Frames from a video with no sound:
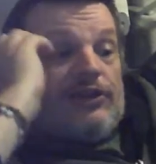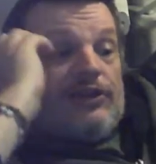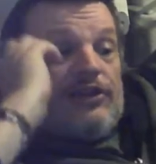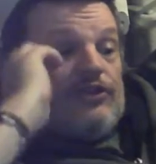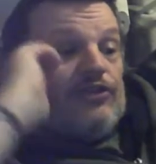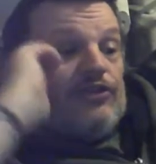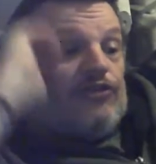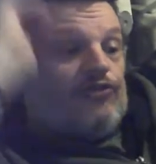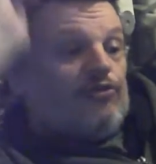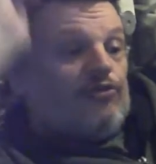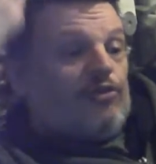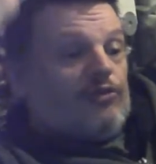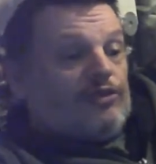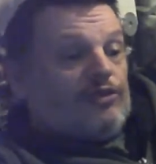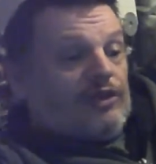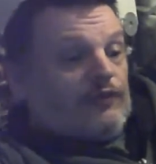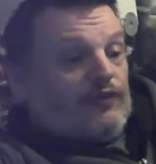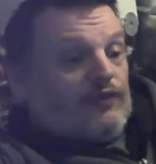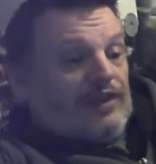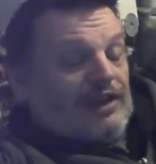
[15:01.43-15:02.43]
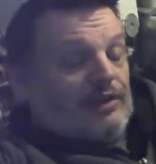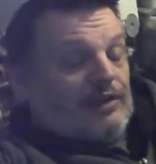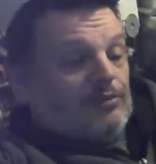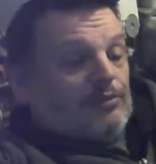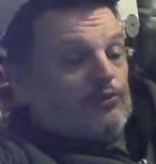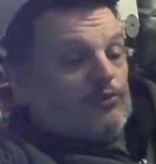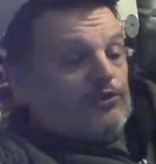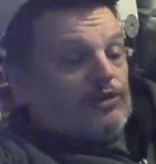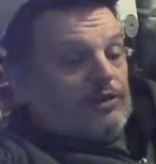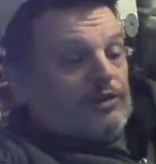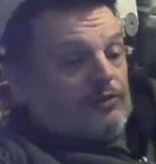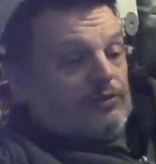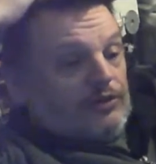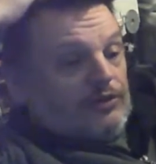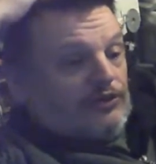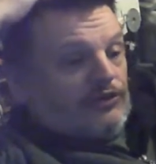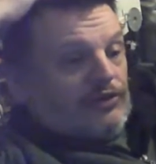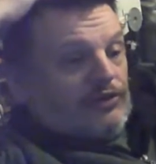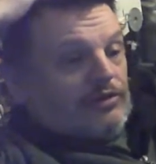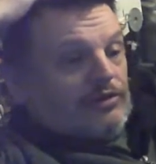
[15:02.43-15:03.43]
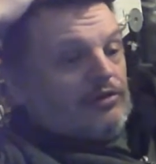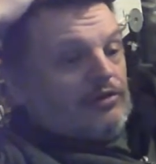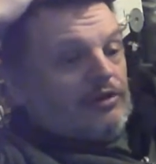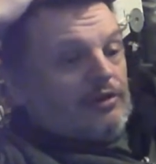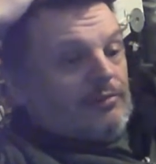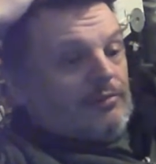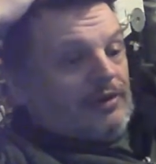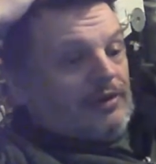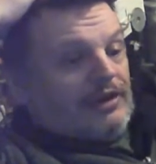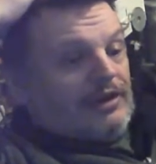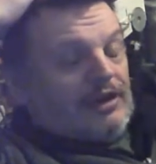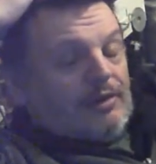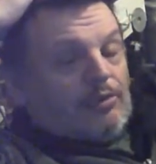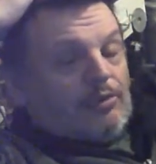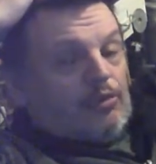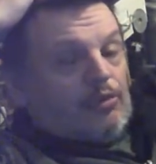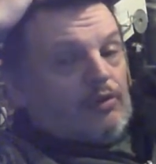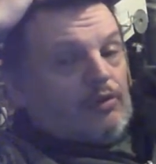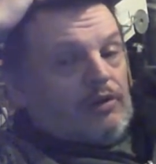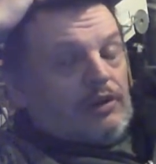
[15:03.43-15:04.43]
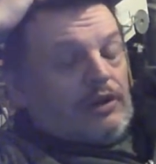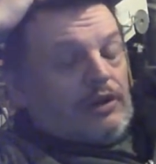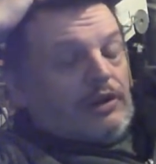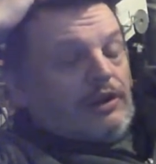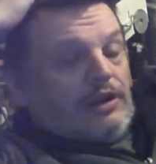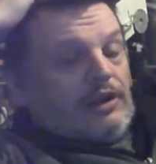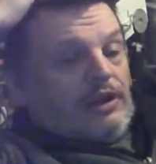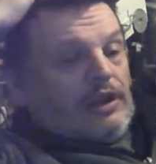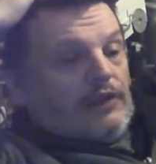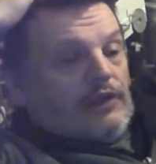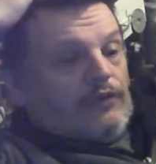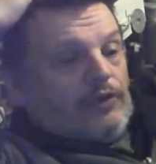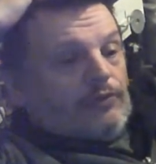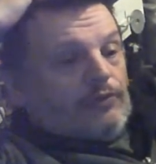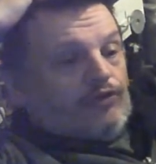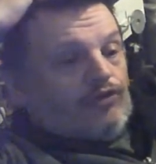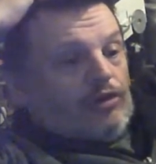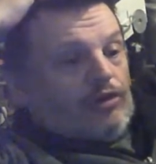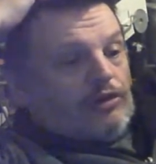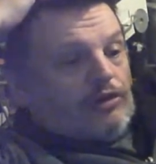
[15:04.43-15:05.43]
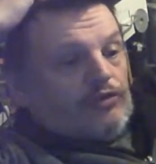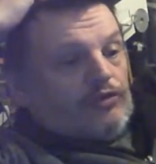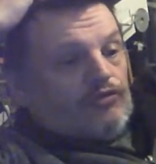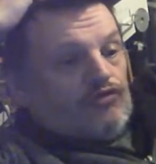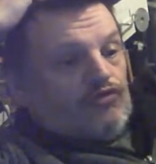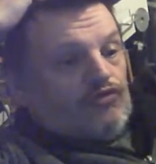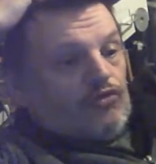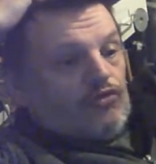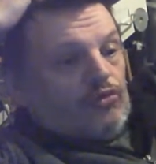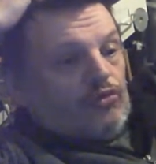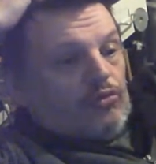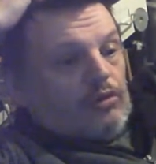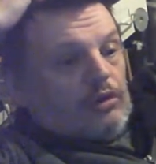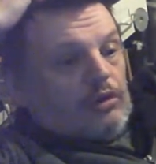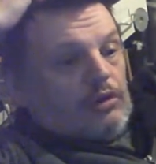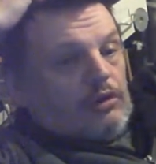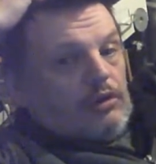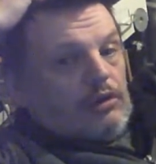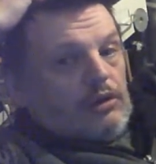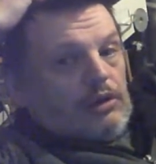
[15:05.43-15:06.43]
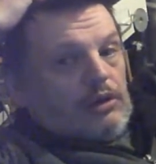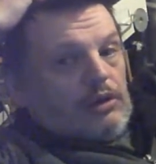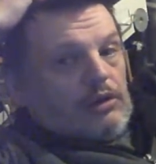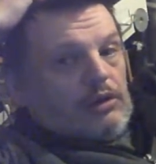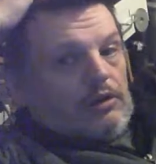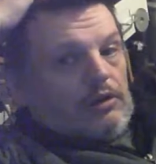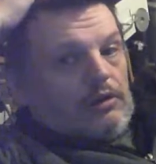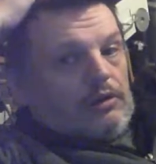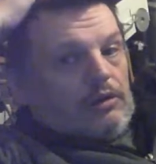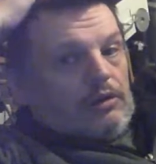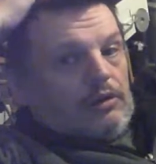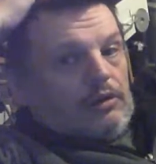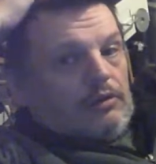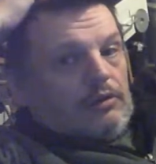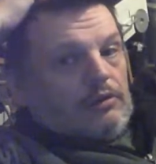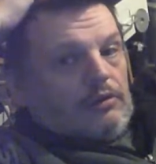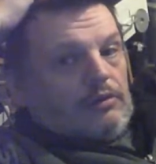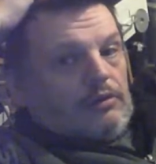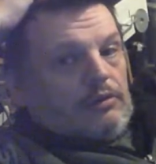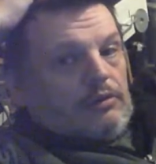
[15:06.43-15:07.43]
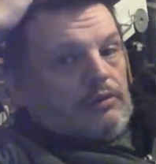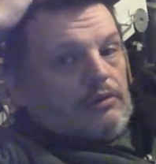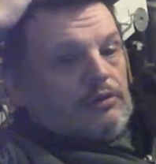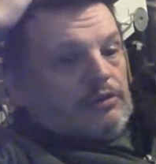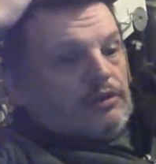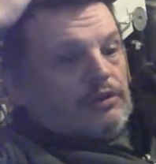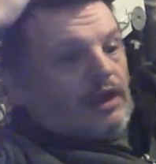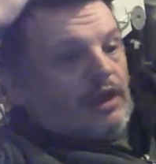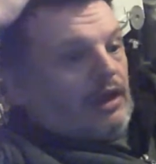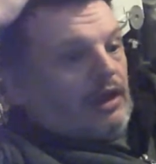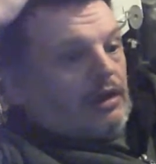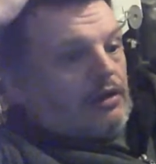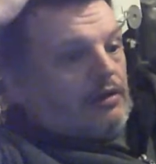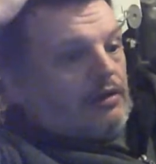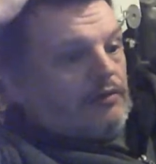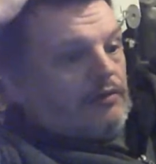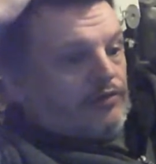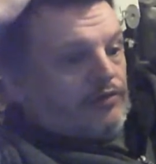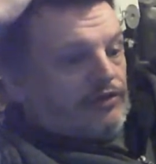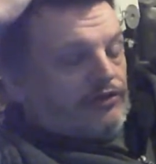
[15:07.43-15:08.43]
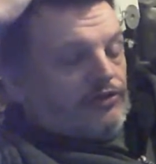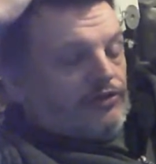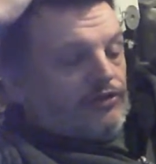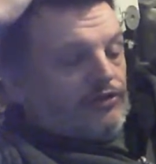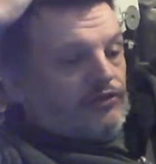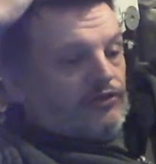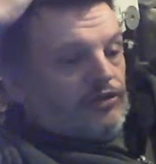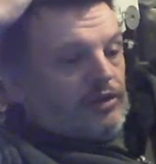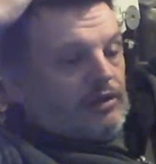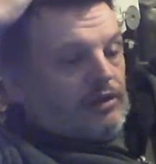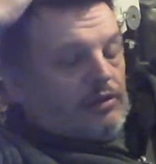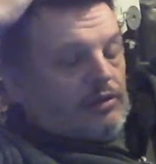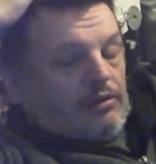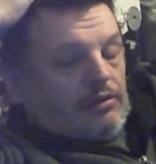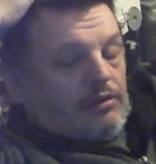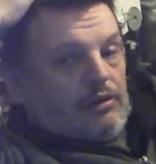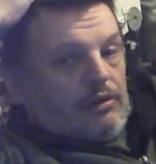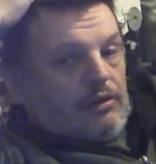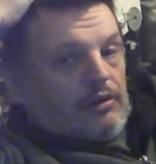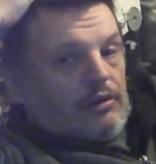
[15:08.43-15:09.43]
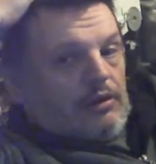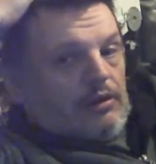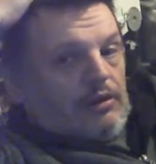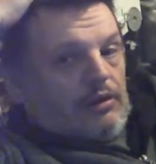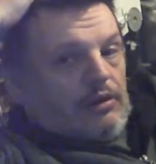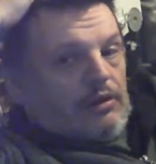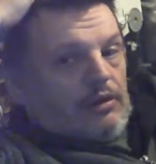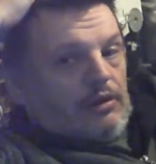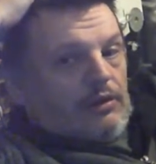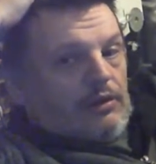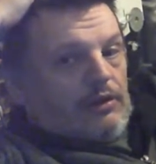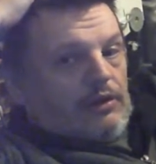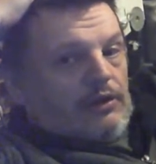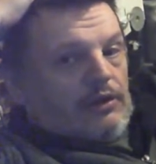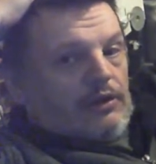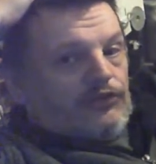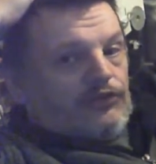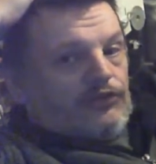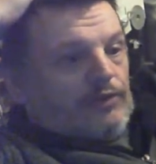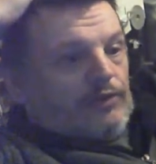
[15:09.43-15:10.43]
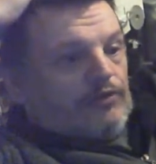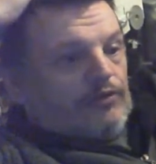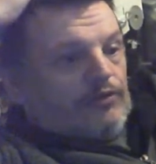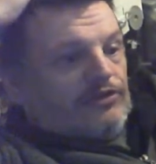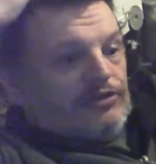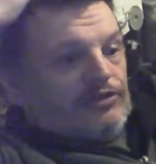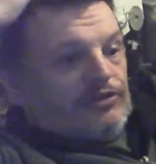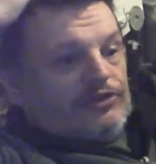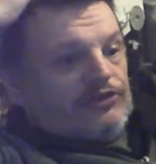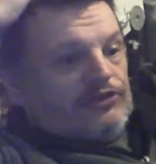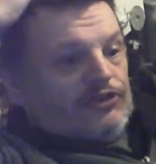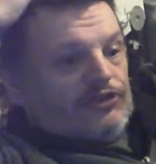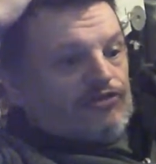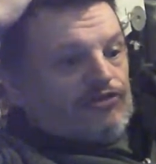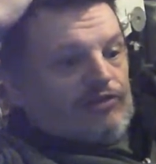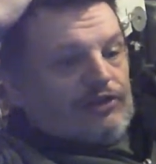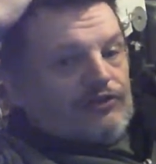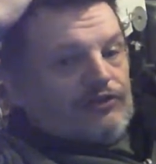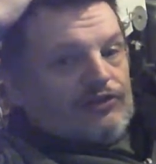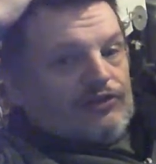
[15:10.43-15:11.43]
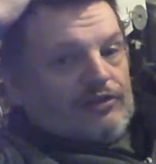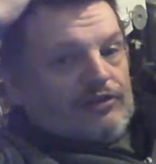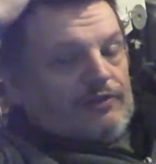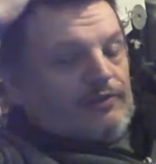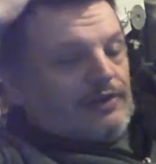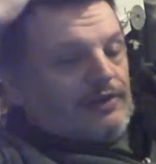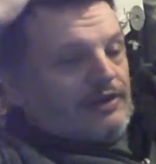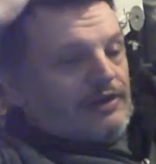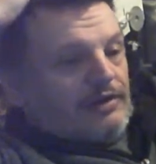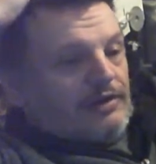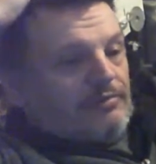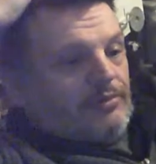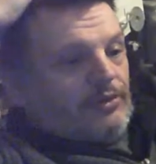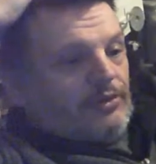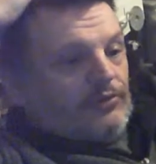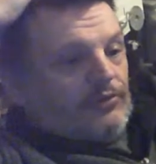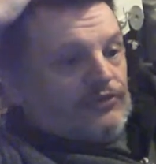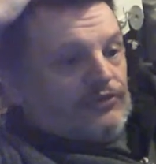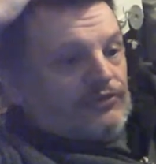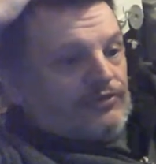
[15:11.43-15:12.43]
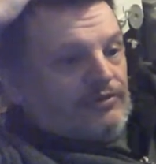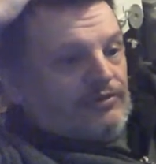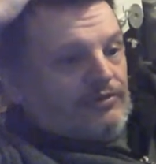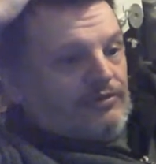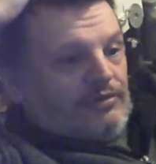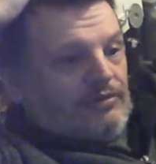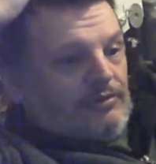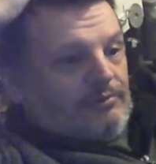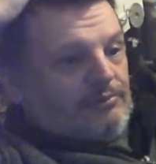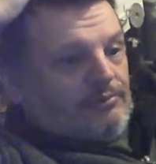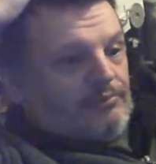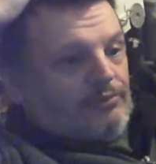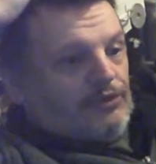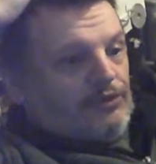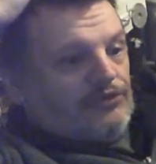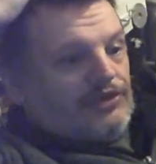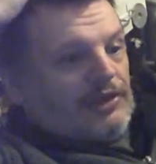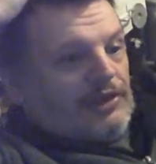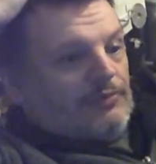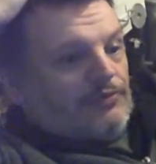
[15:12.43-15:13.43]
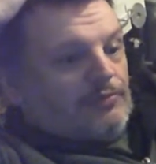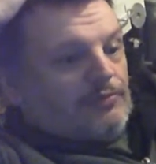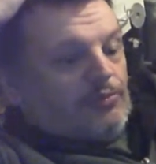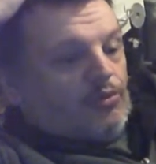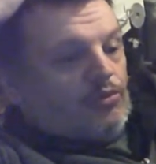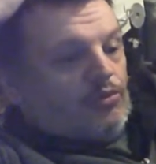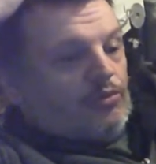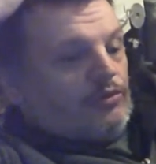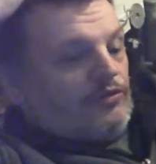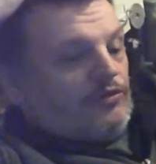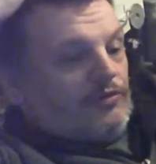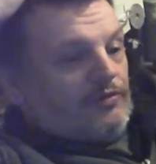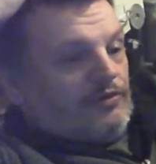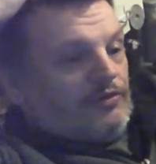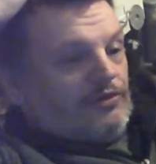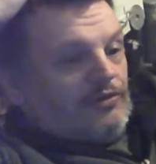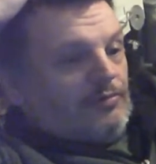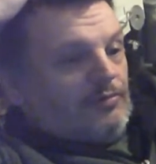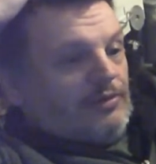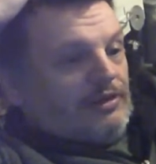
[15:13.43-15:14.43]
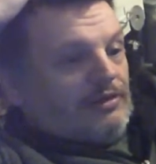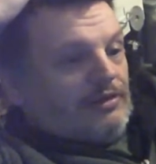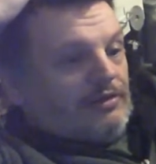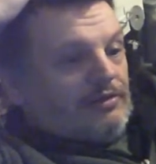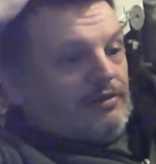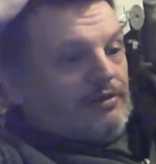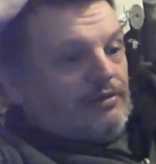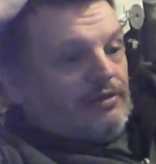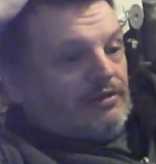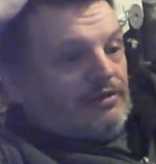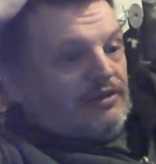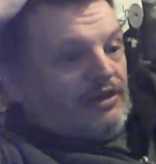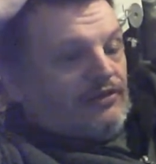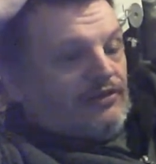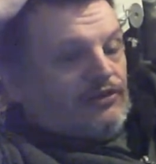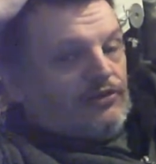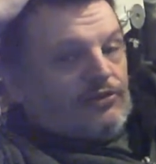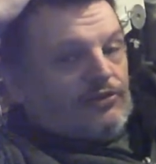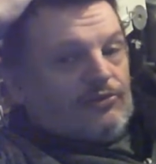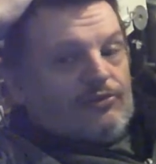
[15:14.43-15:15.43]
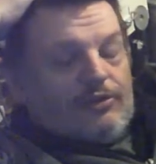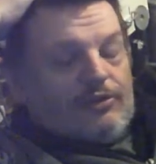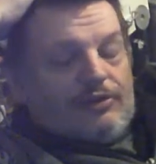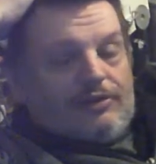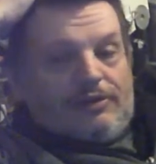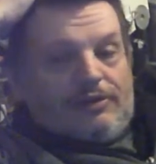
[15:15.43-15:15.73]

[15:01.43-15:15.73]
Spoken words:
tends to draw different animals, you know, instead of like the main animal. Like if I'm trying to draw the duck, for instance, yeah, some reason it's just tracked in the fucking moose. Moose comes more to me than the ducks do.